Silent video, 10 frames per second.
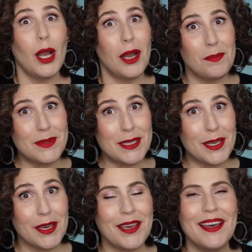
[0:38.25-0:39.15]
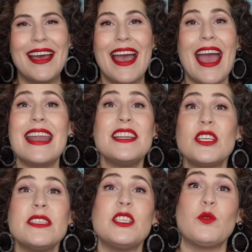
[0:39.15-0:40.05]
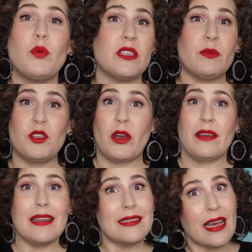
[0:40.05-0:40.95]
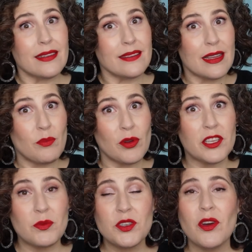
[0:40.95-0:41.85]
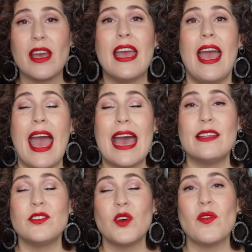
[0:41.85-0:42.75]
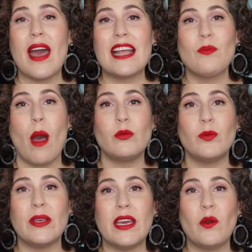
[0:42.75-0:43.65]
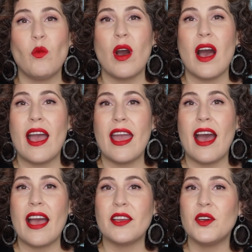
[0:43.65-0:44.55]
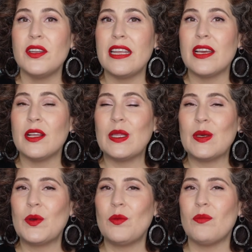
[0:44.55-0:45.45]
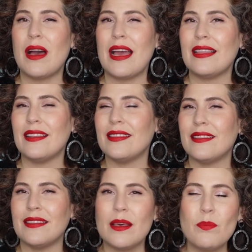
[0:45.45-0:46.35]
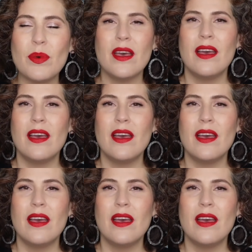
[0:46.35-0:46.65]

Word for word: lipstick. And it, it just brings me joy. It does, it brings me joy. And so that's probably why I couldn't include my lip